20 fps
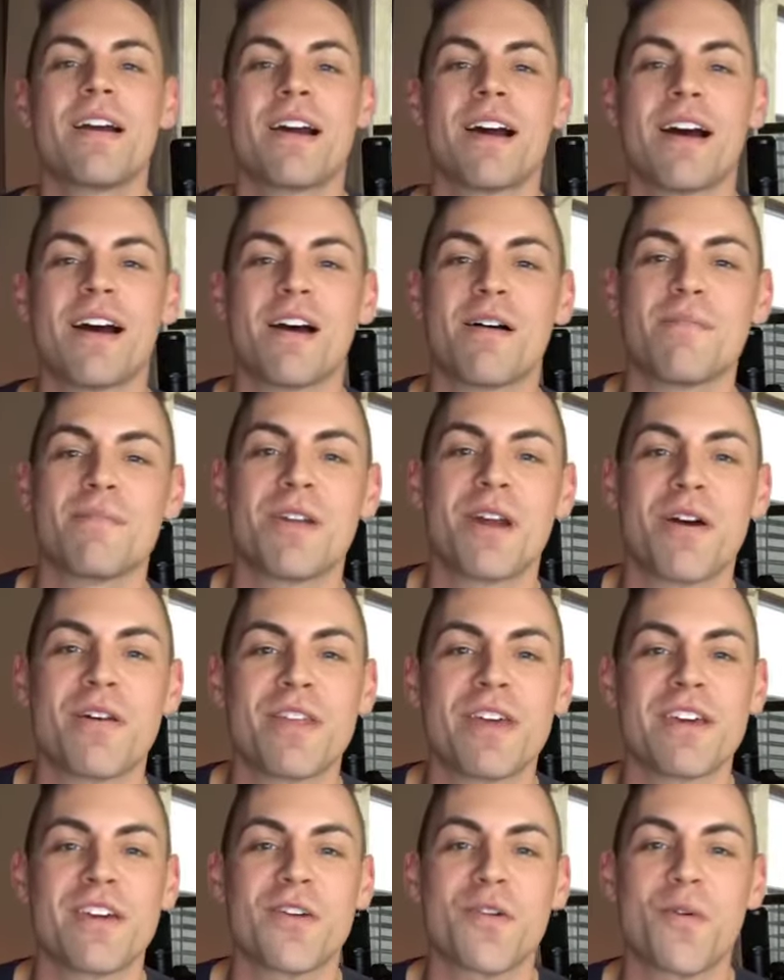Know
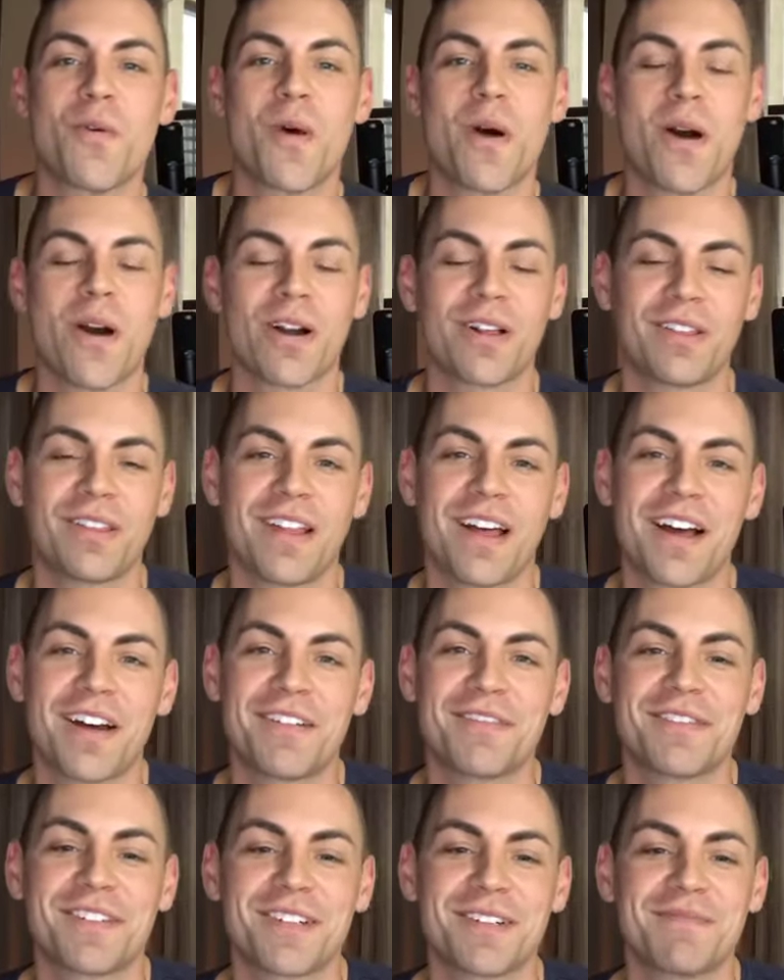that you are
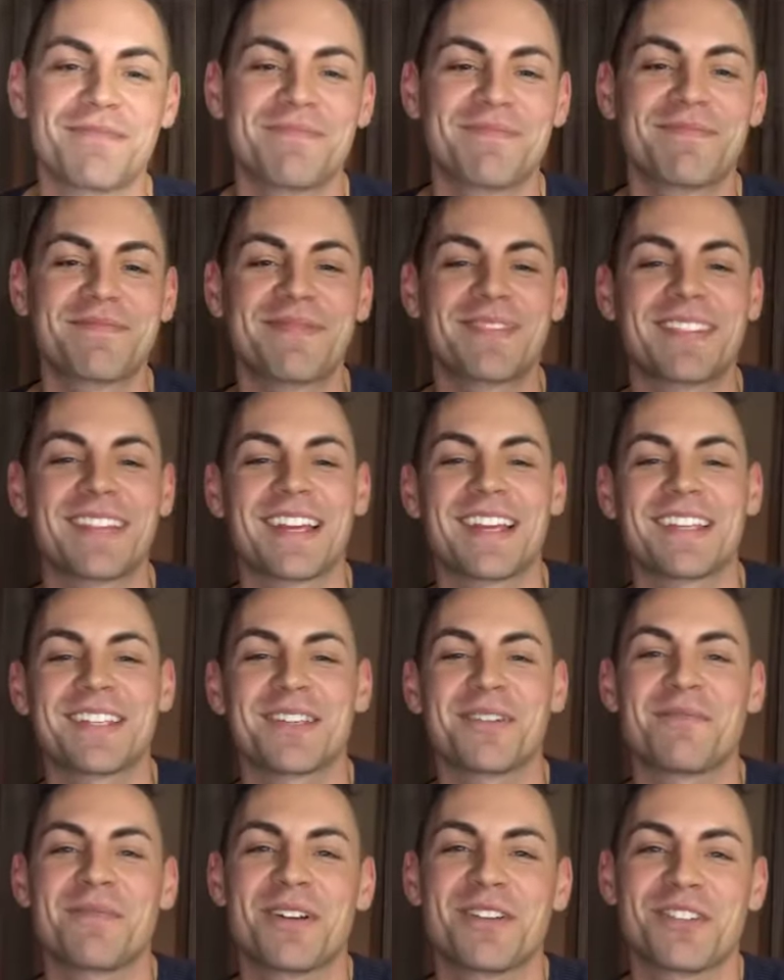loved. Thanks
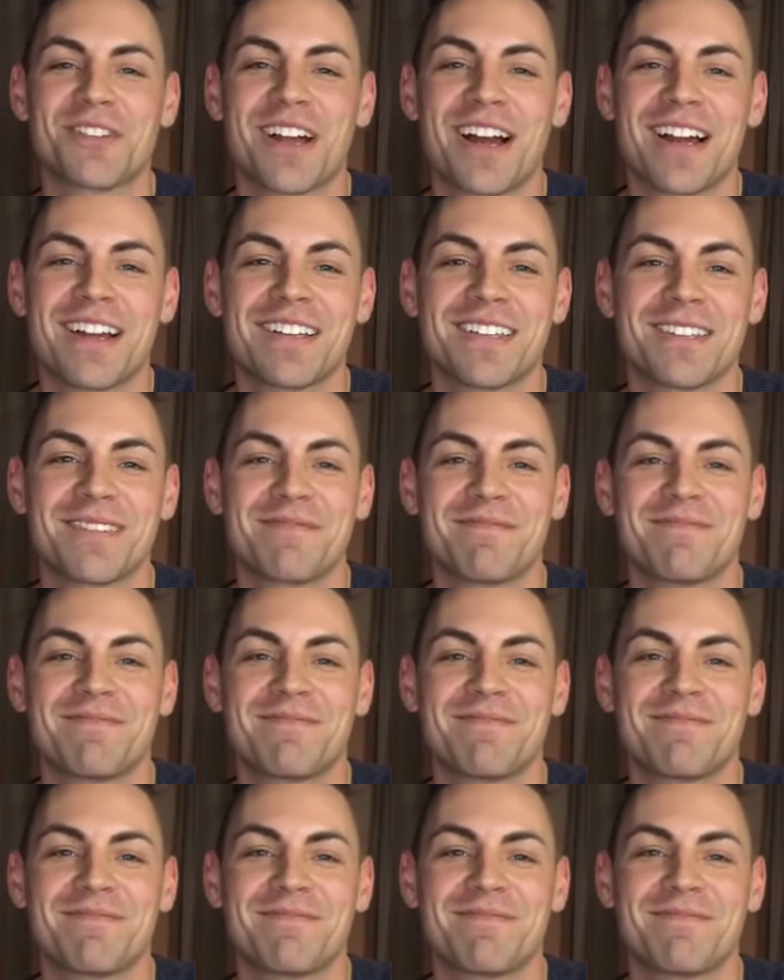so much, guys.